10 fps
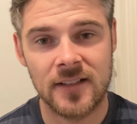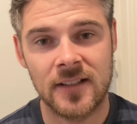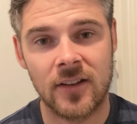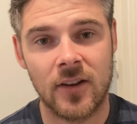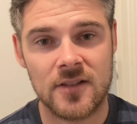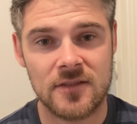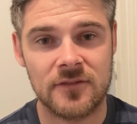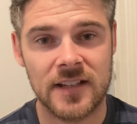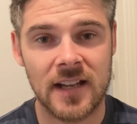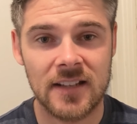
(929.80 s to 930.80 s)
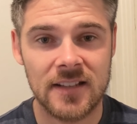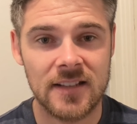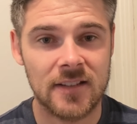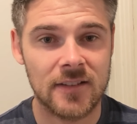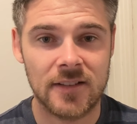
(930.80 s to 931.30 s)
a loss of
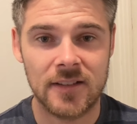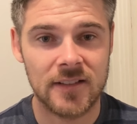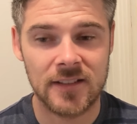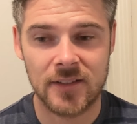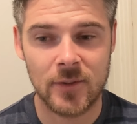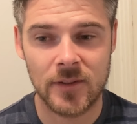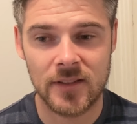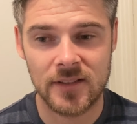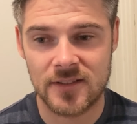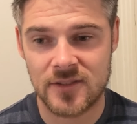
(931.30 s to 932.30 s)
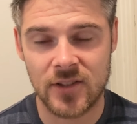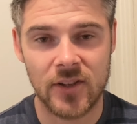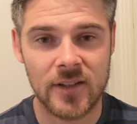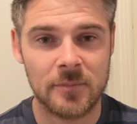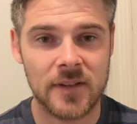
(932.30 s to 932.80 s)
reality, or, you know, a
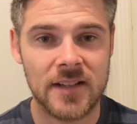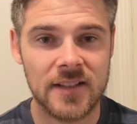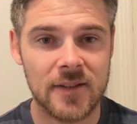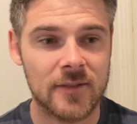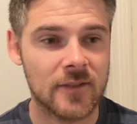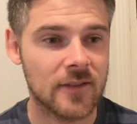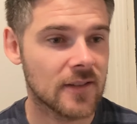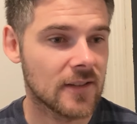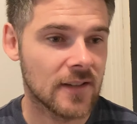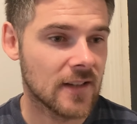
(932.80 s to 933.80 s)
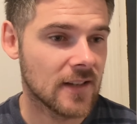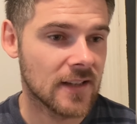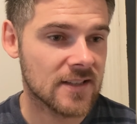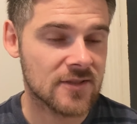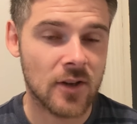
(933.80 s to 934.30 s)
psychotic breakdown, or
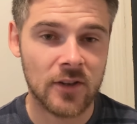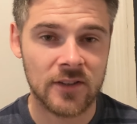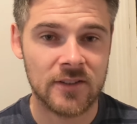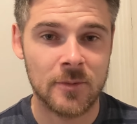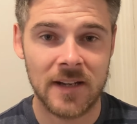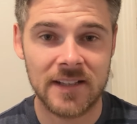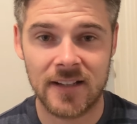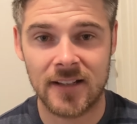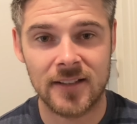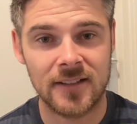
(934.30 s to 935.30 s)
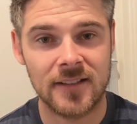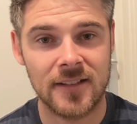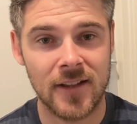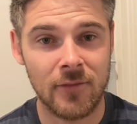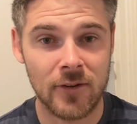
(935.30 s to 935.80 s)
it's not gonna do any of that
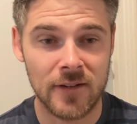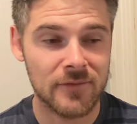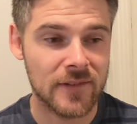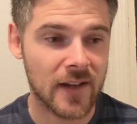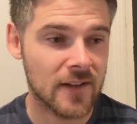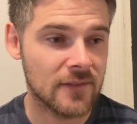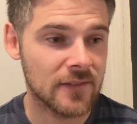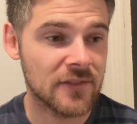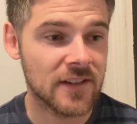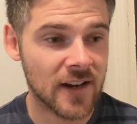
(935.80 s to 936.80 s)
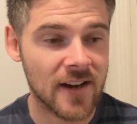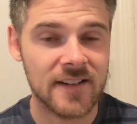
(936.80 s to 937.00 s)
ever. Even if you are